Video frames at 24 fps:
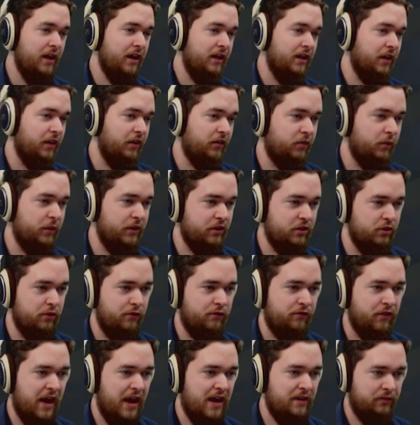Because when you
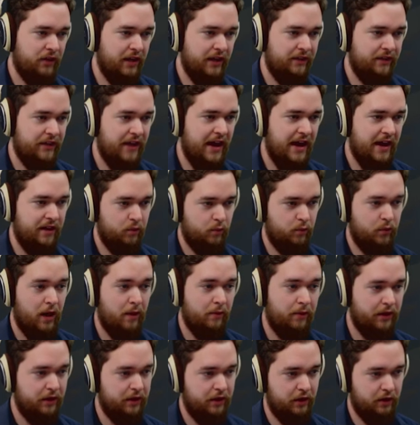do five like that, you're
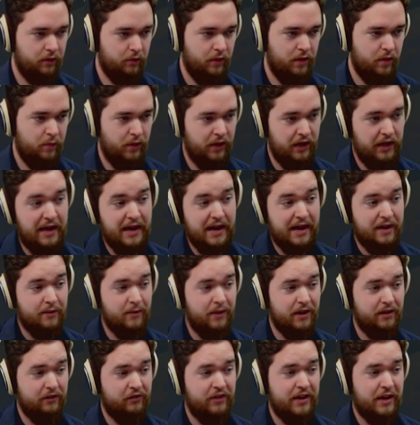probably going to get a repeat. Hey,
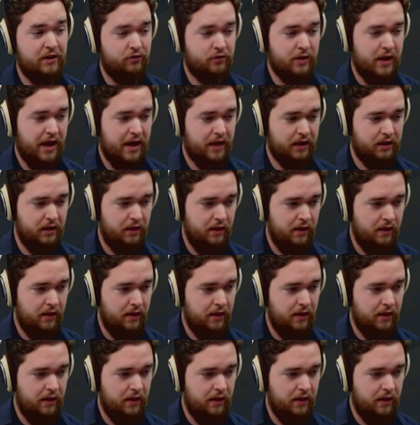we got a StatTrak.